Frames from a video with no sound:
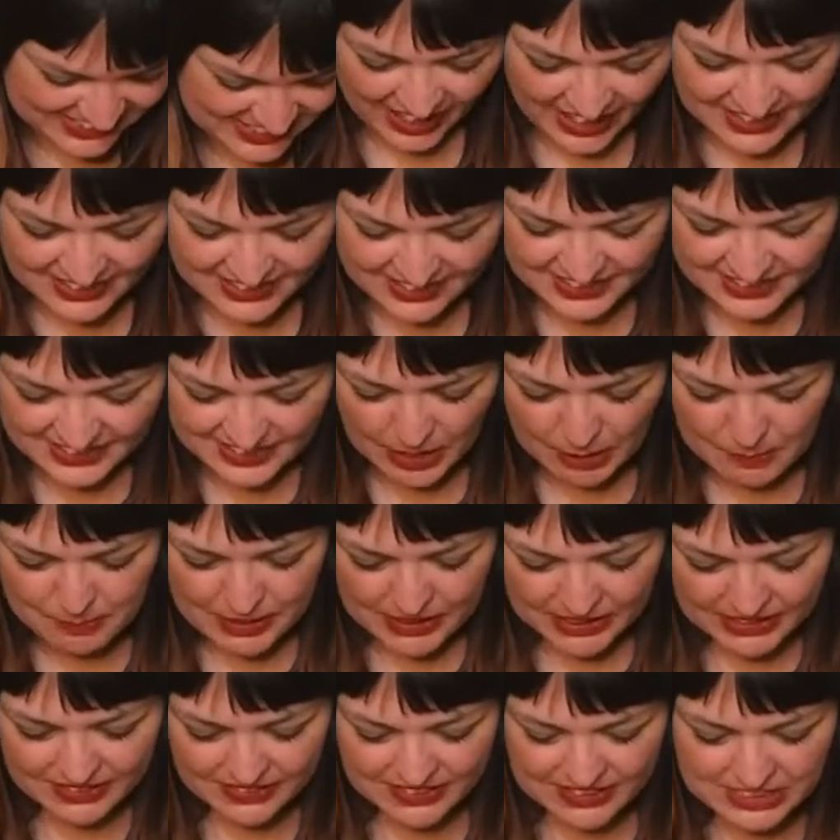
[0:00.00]
I think I'll
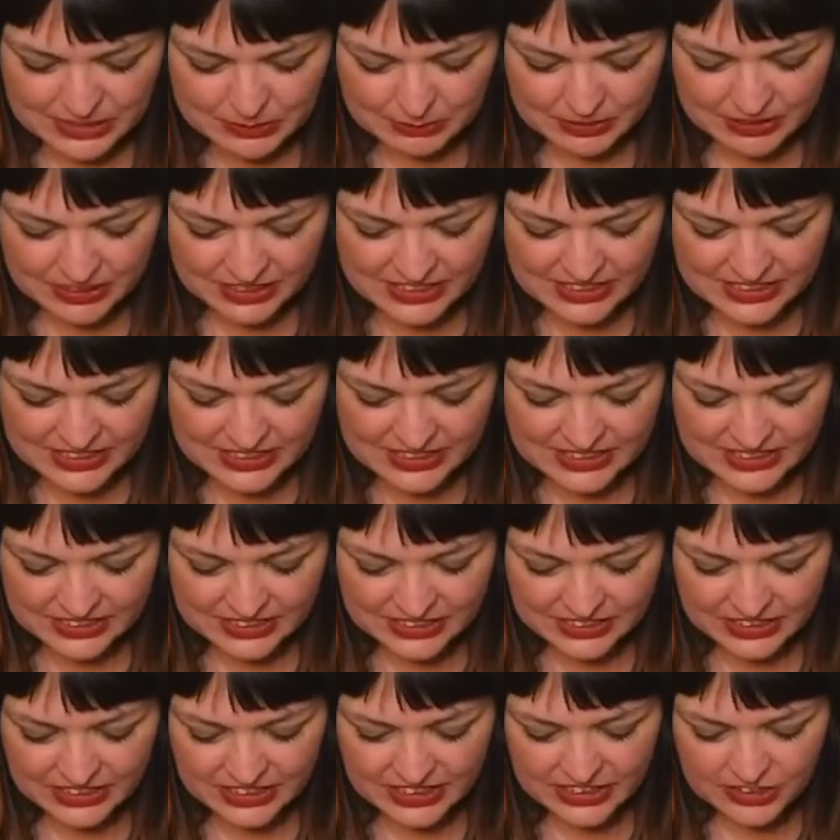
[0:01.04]
pick this one because it's a
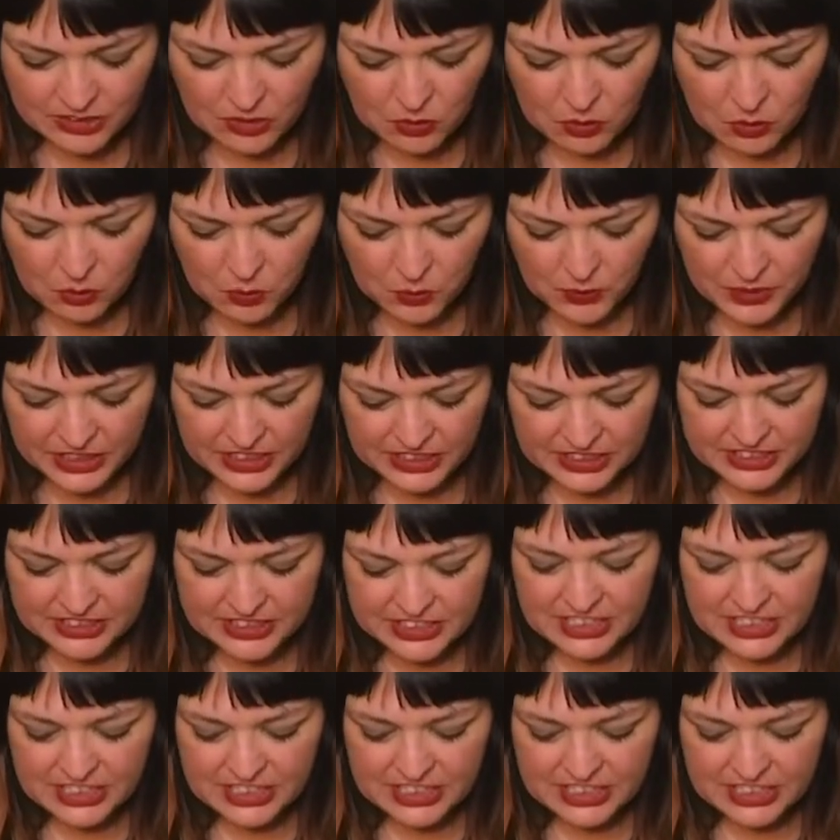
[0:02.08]
little weird